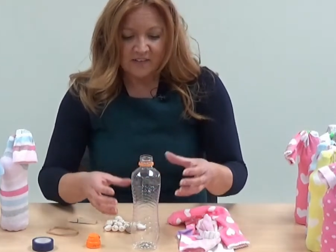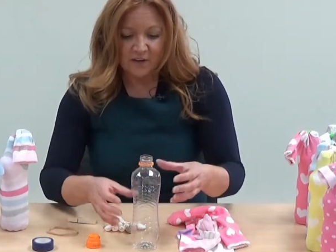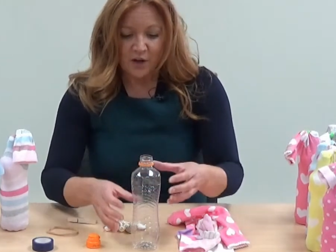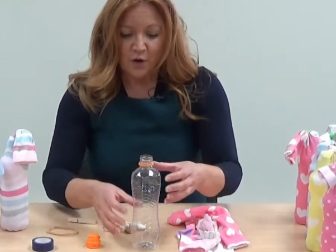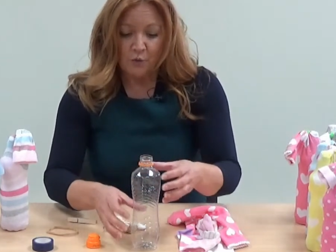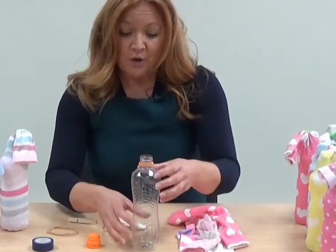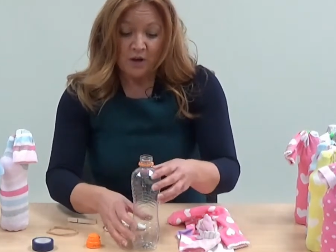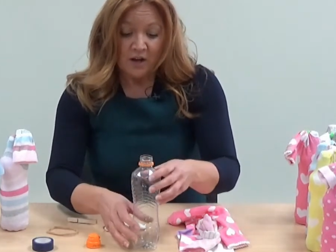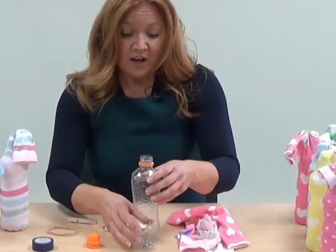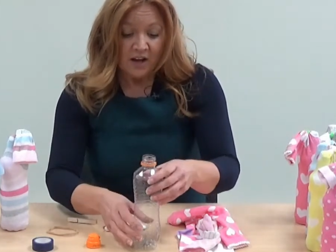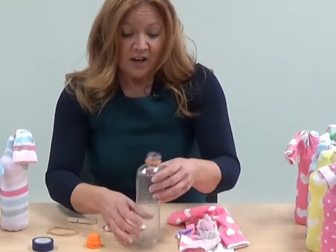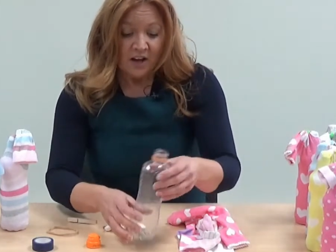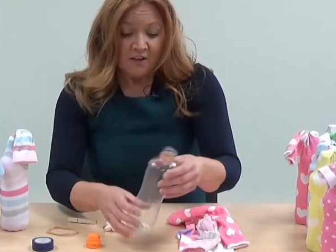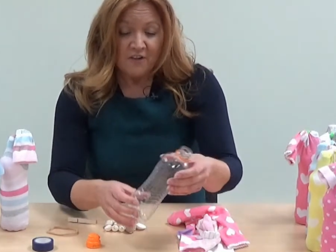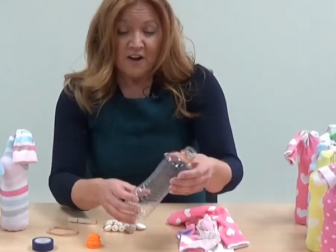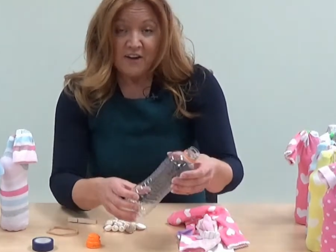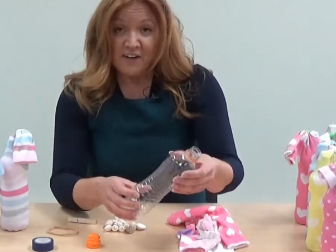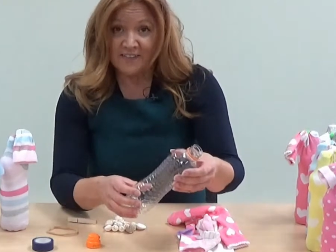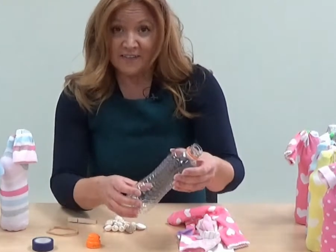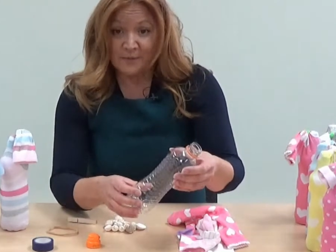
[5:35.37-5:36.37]
So
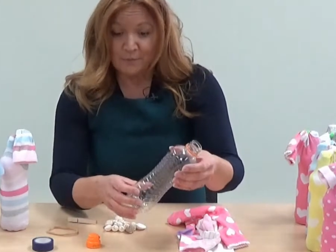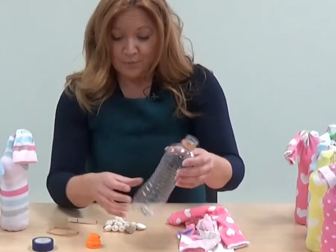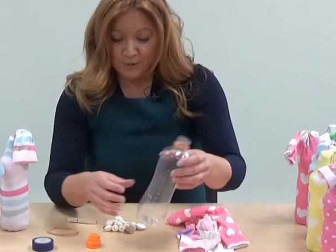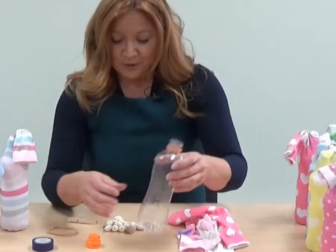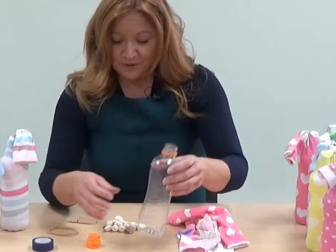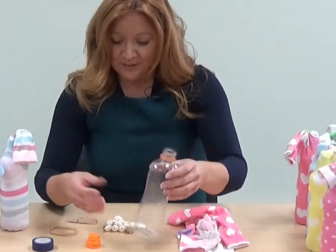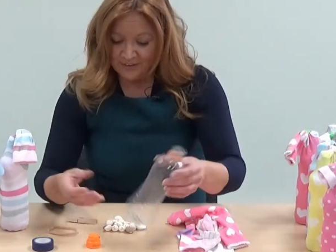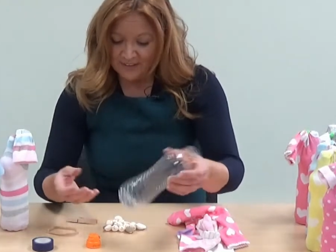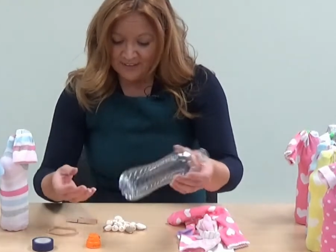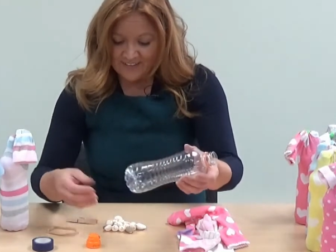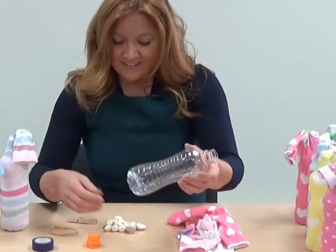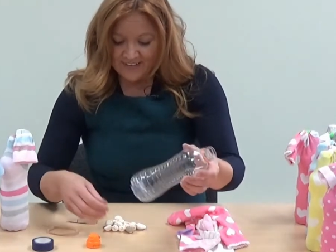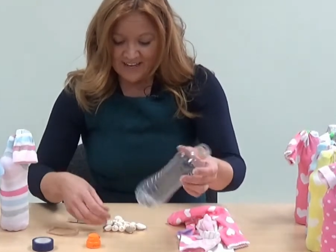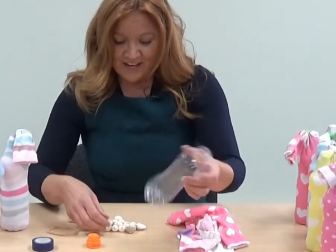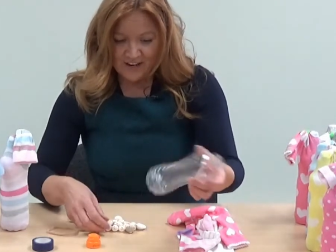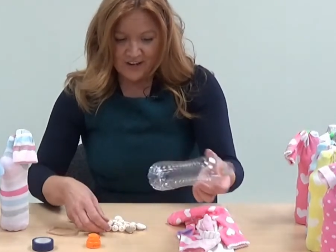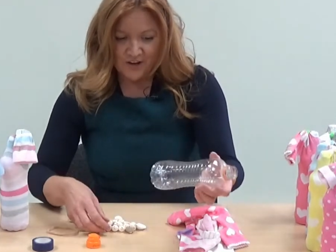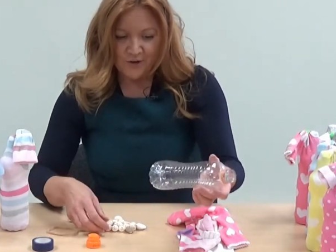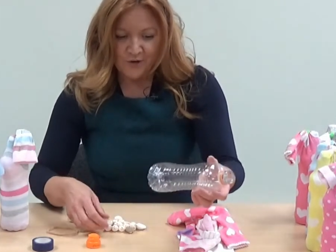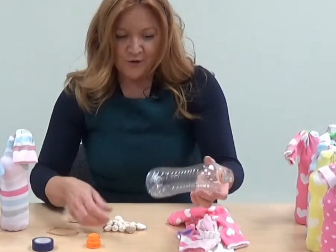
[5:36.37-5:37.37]
very simple.
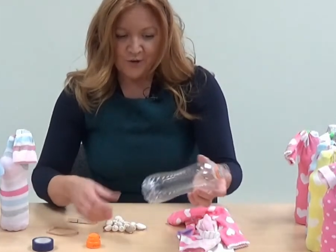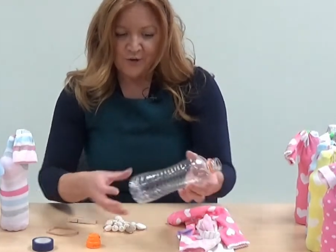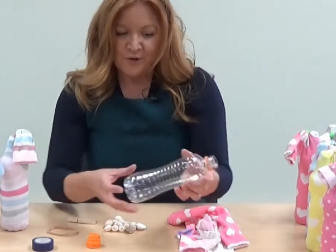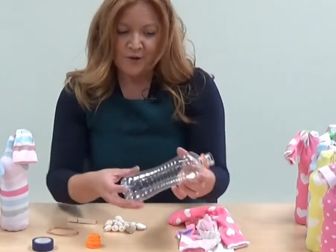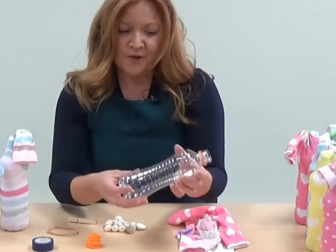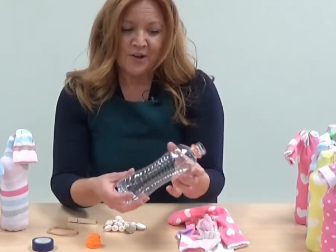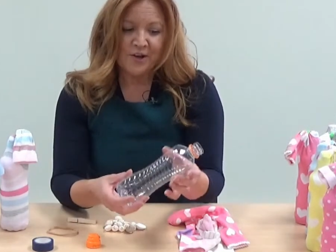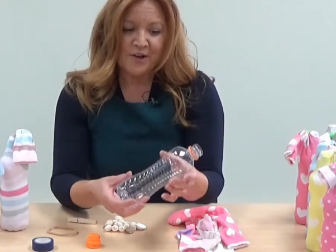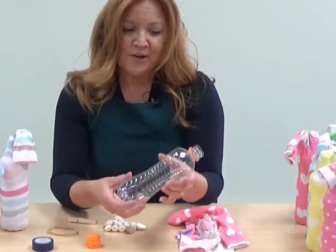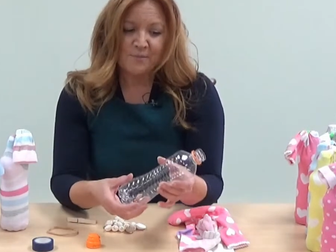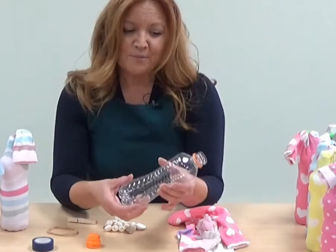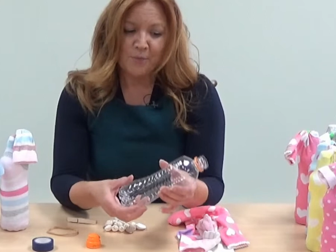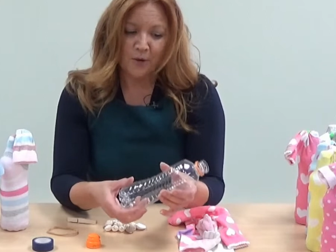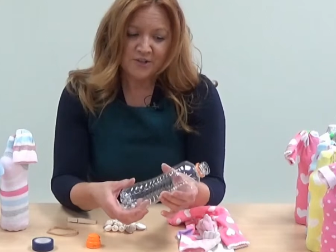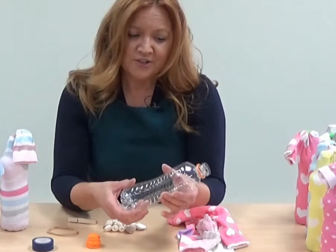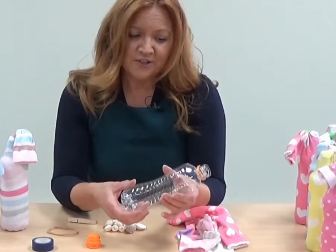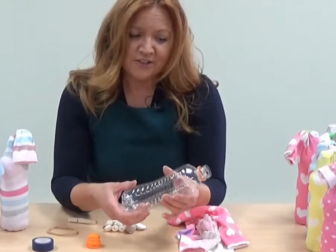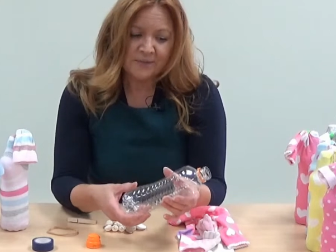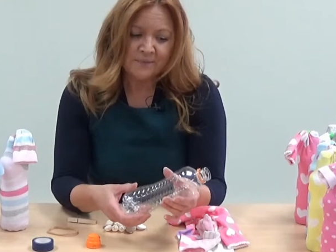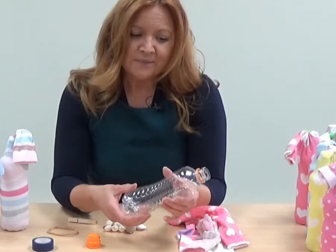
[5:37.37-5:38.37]
Take your
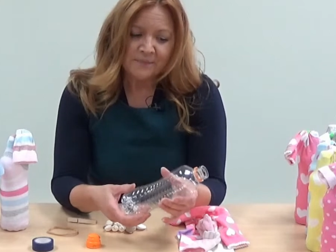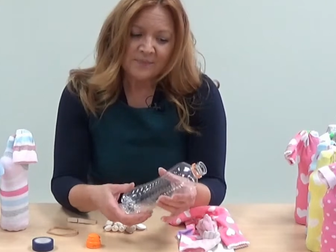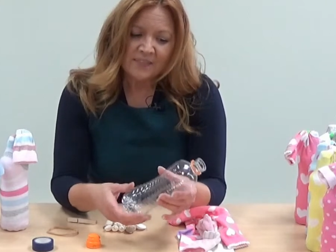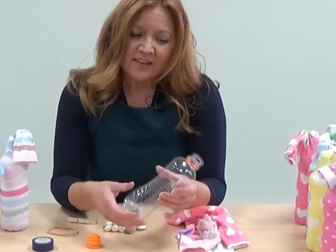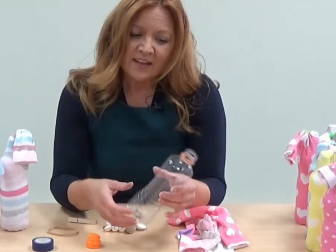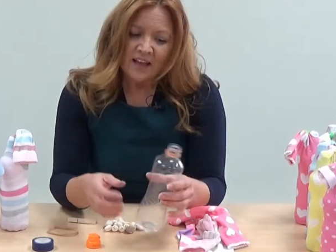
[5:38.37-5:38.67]
bottle.